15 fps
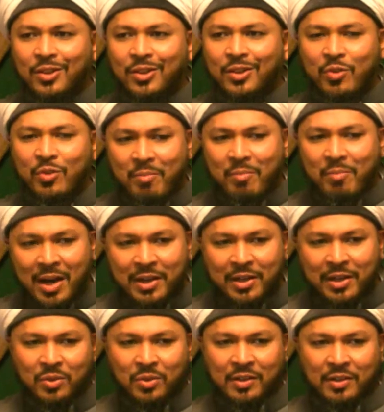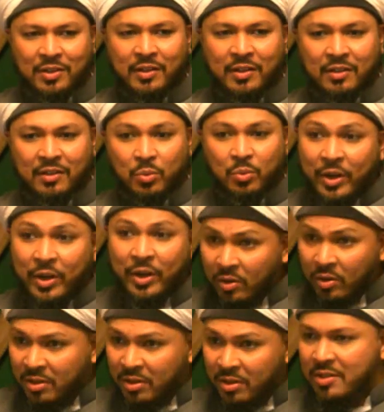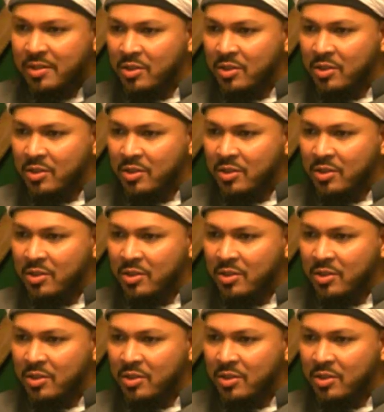to remind you these things. We know these things